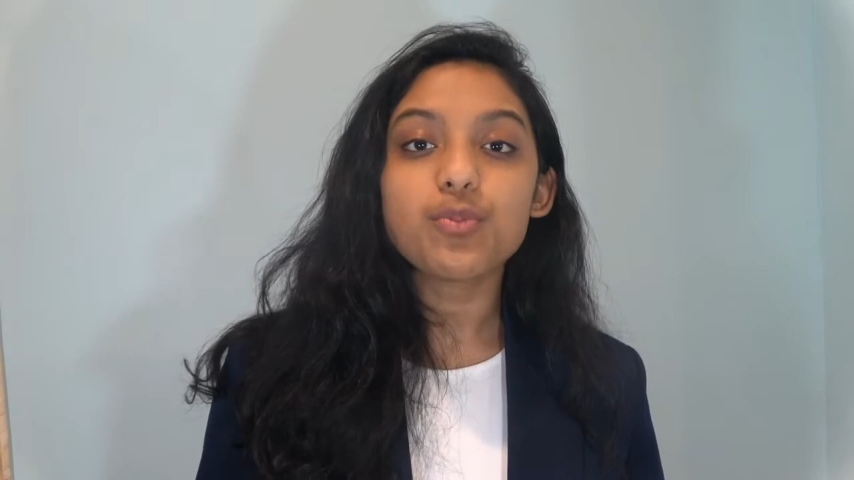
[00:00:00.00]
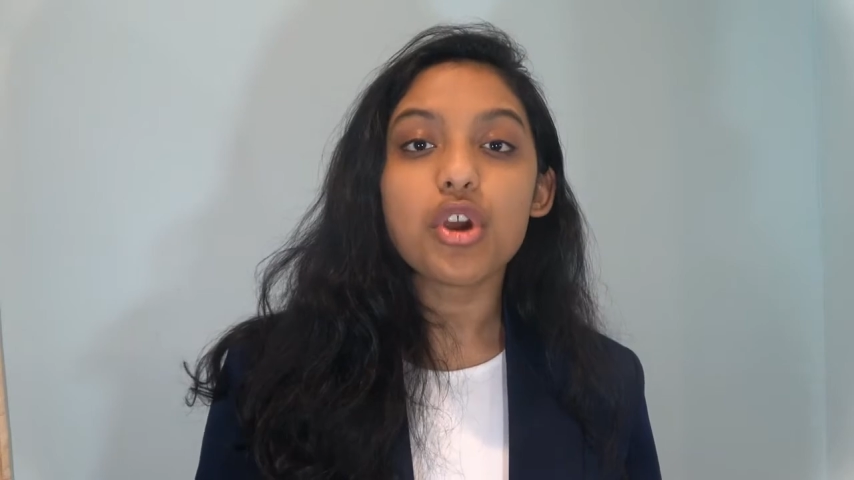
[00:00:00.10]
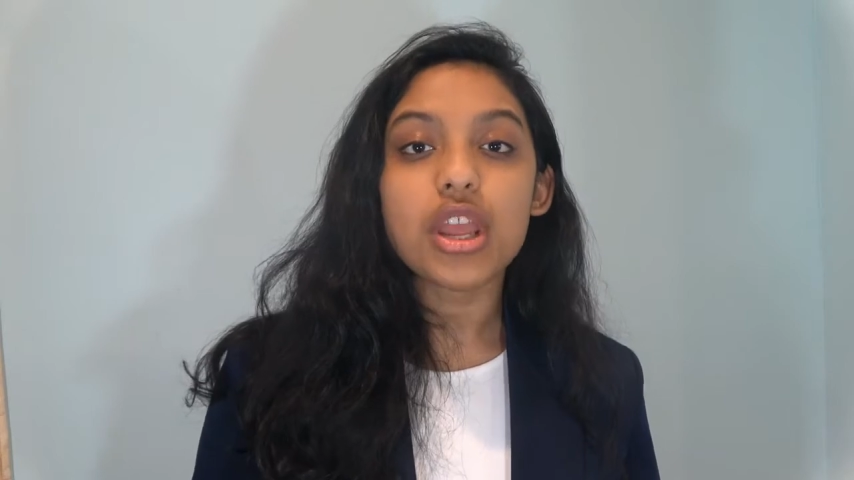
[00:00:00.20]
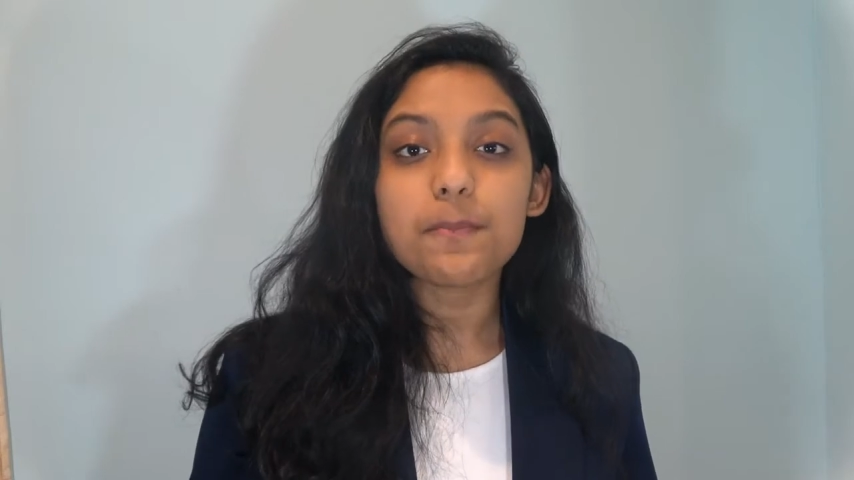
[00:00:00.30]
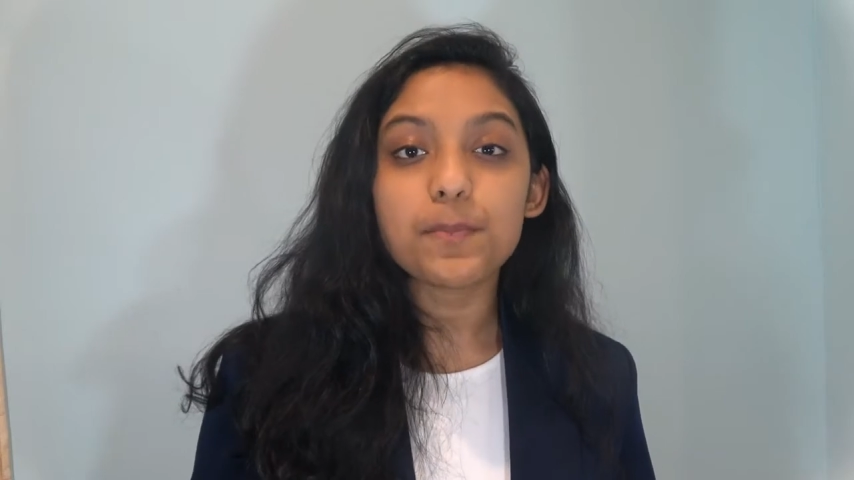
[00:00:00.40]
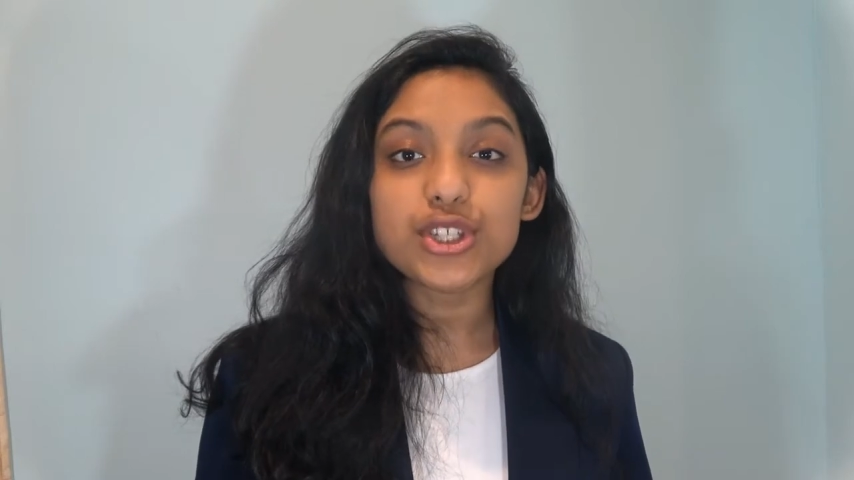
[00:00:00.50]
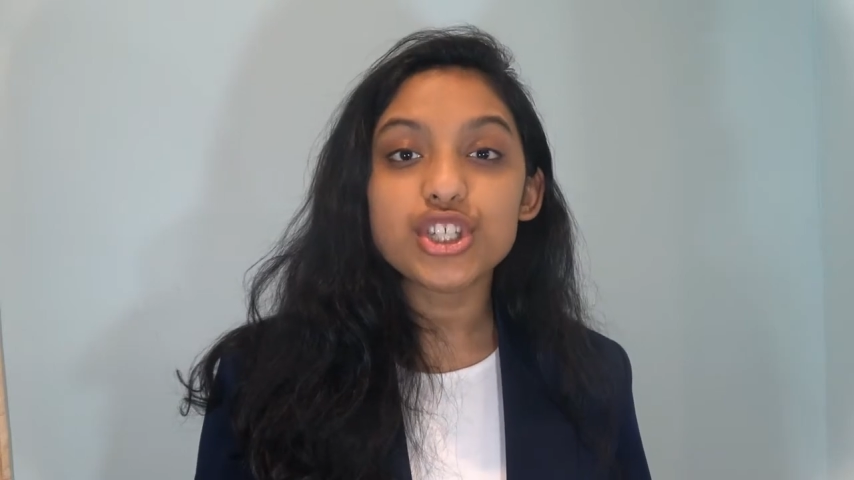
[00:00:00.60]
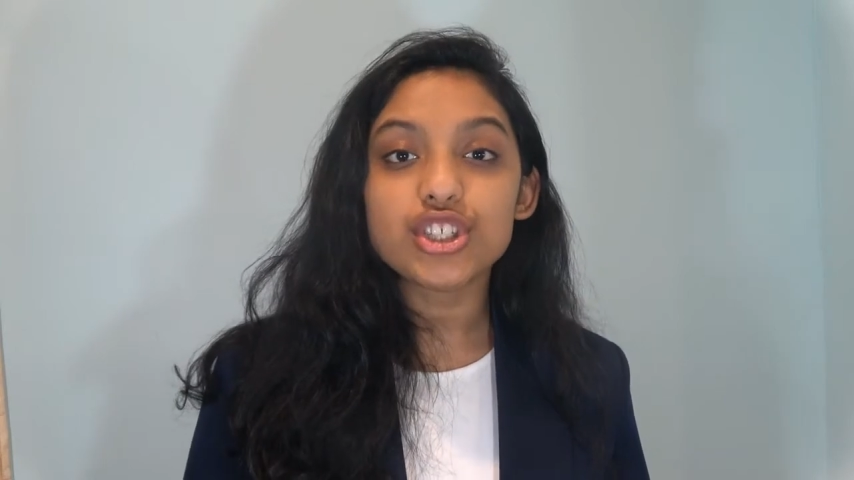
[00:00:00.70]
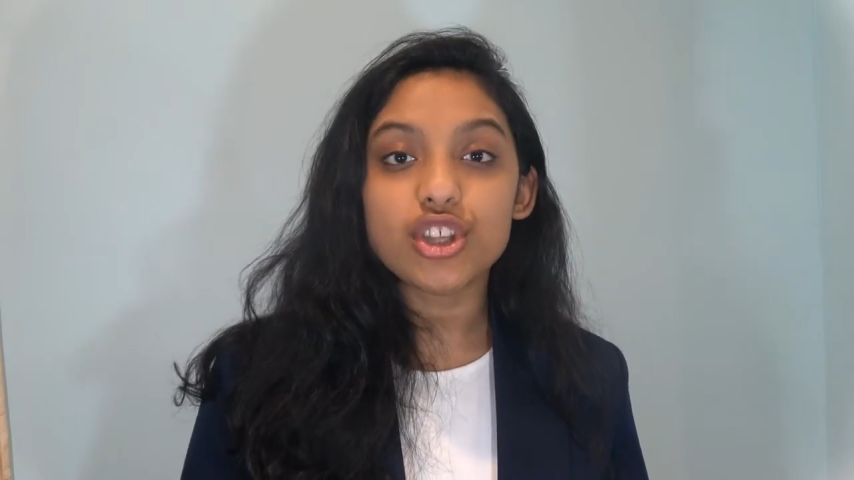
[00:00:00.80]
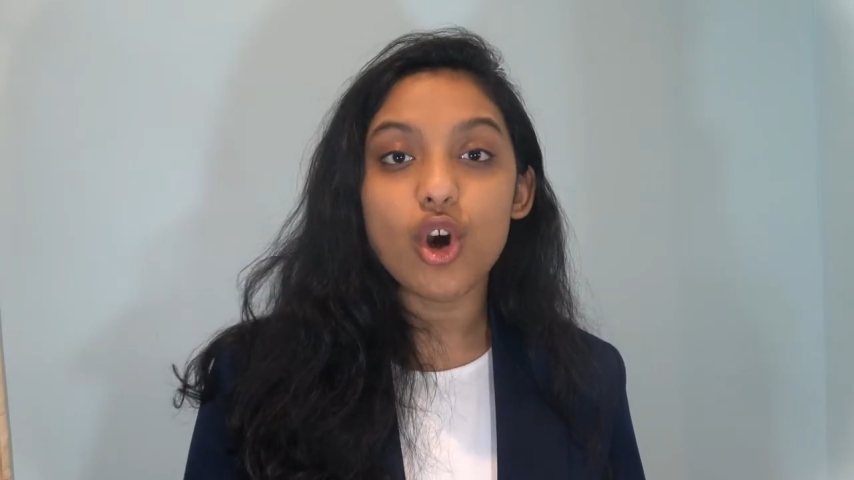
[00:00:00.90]
more
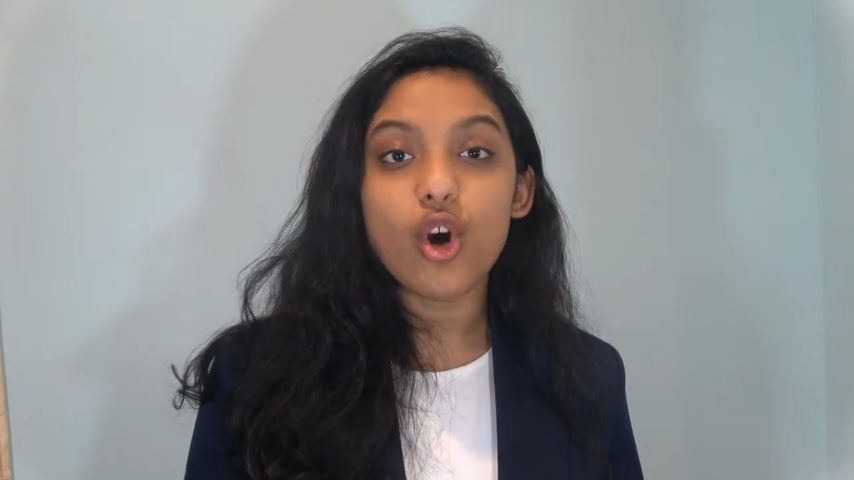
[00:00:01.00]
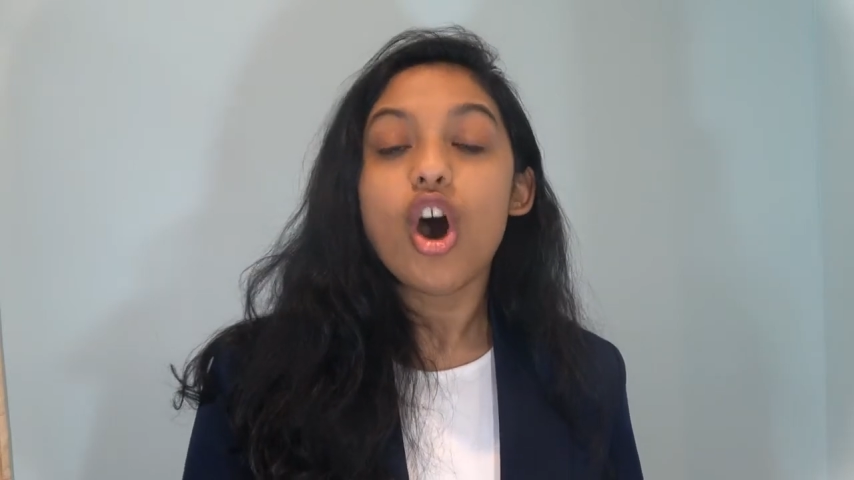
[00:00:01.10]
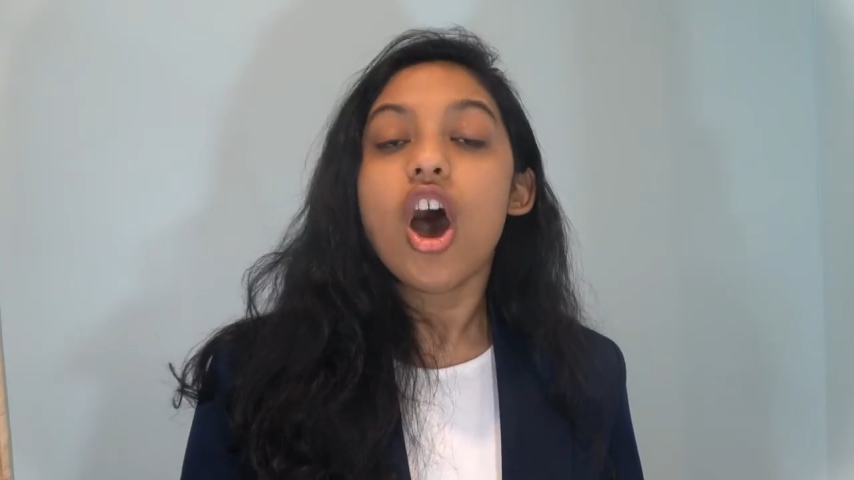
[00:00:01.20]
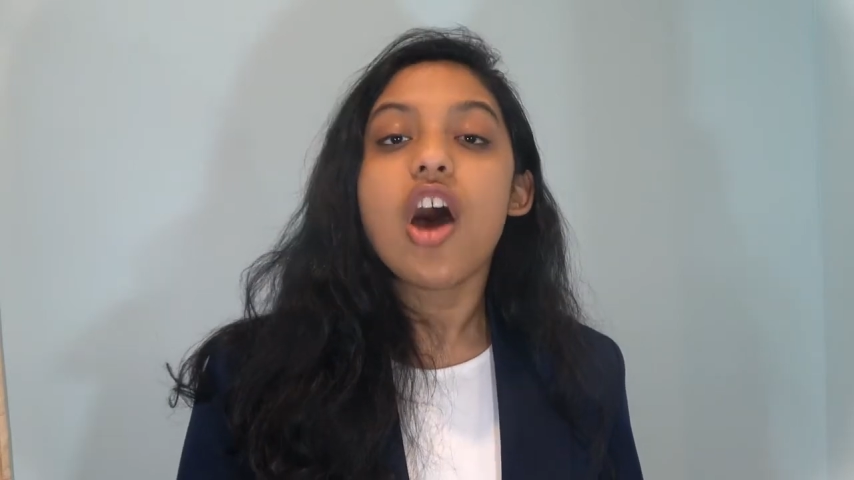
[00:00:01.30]
ambitious goal